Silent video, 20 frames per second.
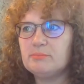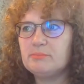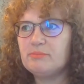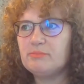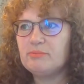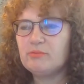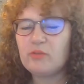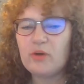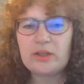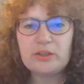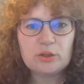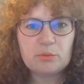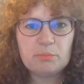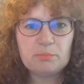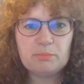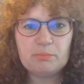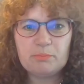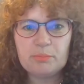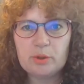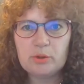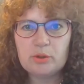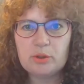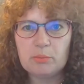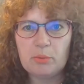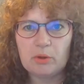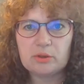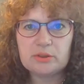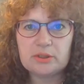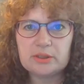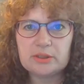French beauty
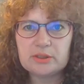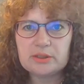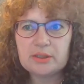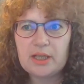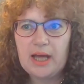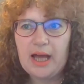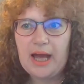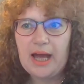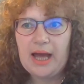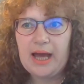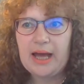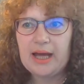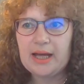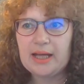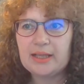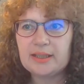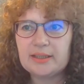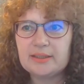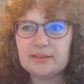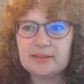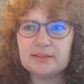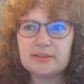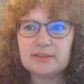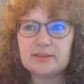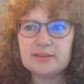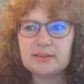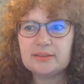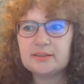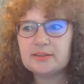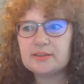boxes, and
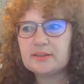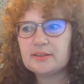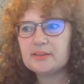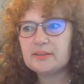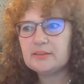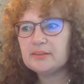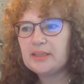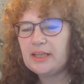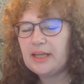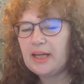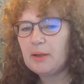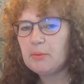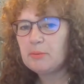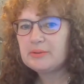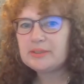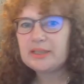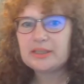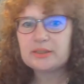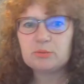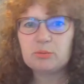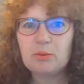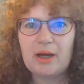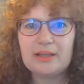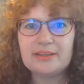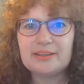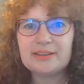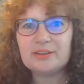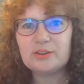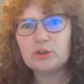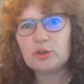then I was asked why I
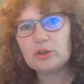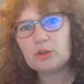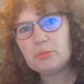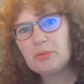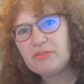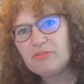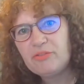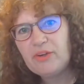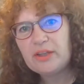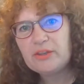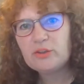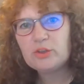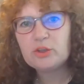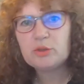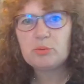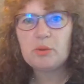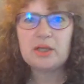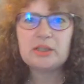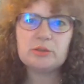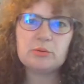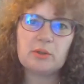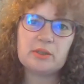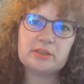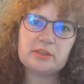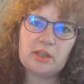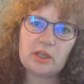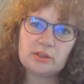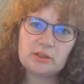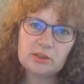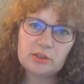didn't do them in French as well, so I
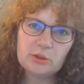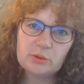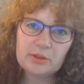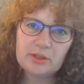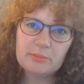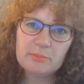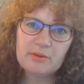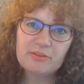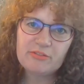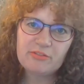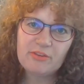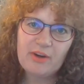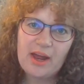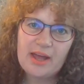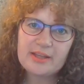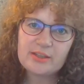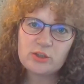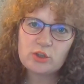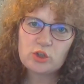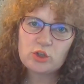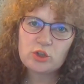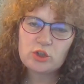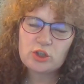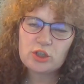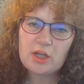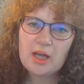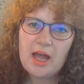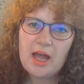started doing them in French,